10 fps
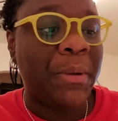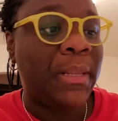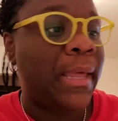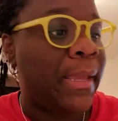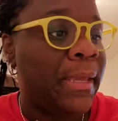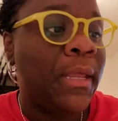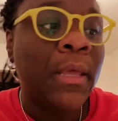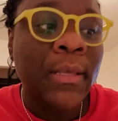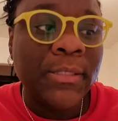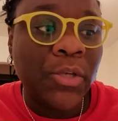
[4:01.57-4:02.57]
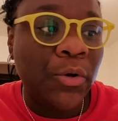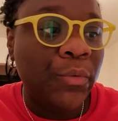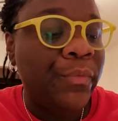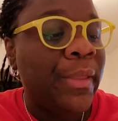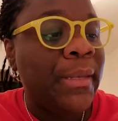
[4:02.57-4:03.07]
a client.
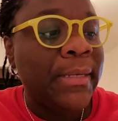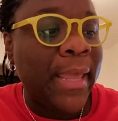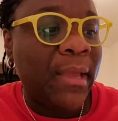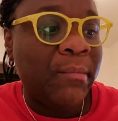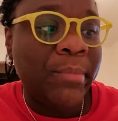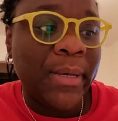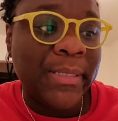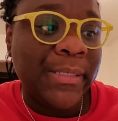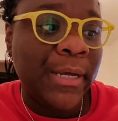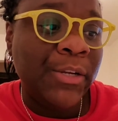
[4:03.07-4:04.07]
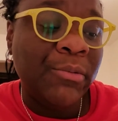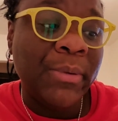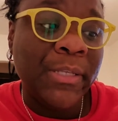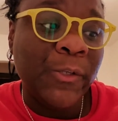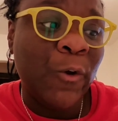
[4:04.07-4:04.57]
So neck, bust, under
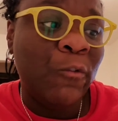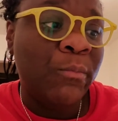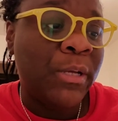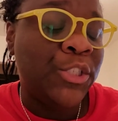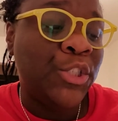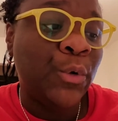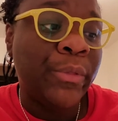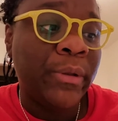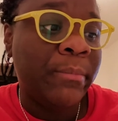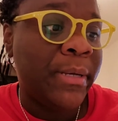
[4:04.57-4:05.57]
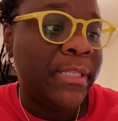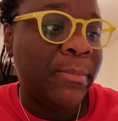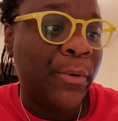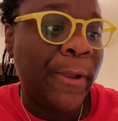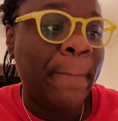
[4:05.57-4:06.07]
bust, over bust, shoulder to bust
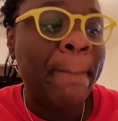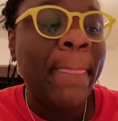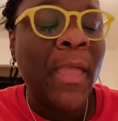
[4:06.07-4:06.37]
point,